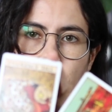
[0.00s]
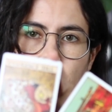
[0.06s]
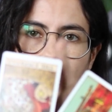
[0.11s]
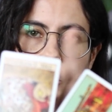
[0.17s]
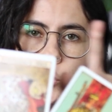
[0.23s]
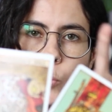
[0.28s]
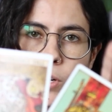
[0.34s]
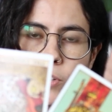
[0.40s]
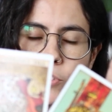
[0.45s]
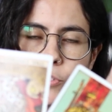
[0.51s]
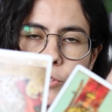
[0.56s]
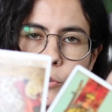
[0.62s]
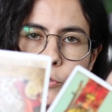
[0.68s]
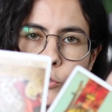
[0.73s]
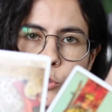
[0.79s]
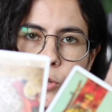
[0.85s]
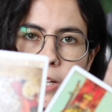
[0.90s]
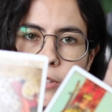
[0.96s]
you are still
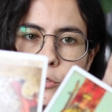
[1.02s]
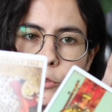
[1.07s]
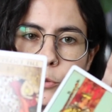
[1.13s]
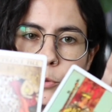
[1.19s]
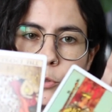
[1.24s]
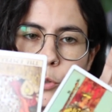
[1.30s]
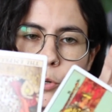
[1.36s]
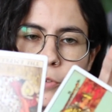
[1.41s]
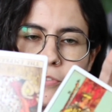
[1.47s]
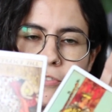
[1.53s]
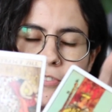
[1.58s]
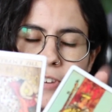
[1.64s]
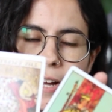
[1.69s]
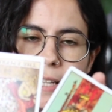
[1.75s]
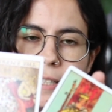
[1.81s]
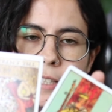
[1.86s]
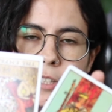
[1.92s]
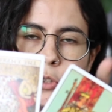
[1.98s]
you're
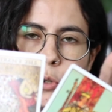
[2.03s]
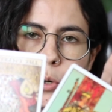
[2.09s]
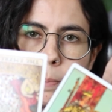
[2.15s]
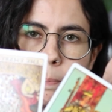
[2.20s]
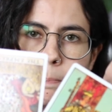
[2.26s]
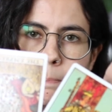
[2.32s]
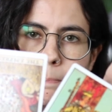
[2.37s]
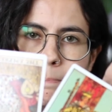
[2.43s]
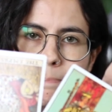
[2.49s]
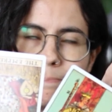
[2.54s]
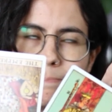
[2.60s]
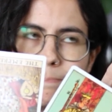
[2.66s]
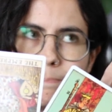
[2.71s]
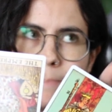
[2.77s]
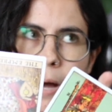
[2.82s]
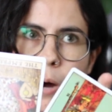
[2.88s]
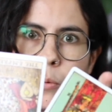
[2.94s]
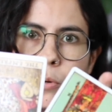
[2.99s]
finding your
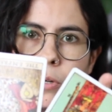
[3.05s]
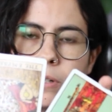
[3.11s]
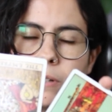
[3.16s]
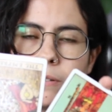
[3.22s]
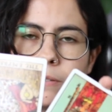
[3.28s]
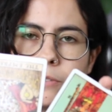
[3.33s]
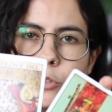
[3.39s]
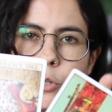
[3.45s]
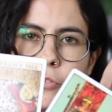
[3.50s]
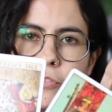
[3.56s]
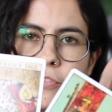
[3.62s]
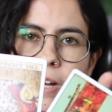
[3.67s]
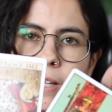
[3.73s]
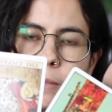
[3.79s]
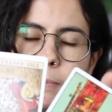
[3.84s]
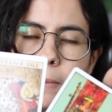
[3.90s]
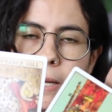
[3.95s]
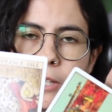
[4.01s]
power, you're
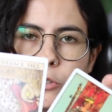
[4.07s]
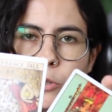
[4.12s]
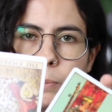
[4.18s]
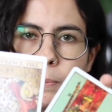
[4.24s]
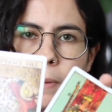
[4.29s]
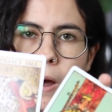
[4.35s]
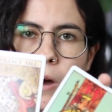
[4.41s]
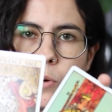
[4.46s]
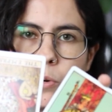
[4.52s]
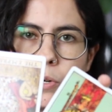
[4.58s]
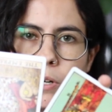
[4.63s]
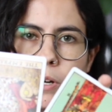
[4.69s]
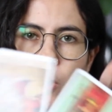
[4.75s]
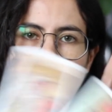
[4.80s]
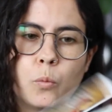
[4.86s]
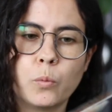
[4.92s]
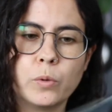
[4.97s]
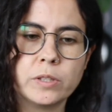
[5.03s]
finding back your power
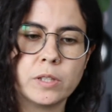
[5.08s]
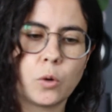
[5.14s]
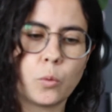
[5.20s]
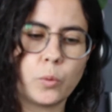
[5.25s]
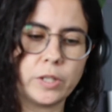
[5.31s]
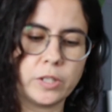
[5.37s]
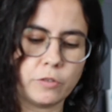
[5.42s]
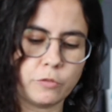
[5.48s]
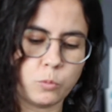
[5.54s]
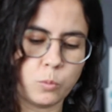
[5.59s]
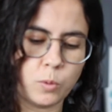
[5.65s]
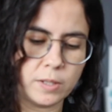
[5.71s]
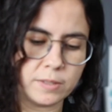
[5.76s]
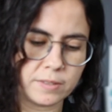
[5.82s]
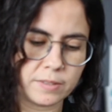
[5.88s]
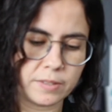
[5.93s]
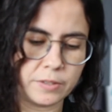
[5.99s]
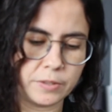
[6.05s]
with the Queen of
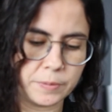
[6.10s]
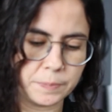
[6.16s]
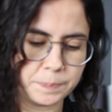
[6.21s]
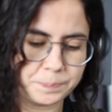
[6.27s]
Wands here.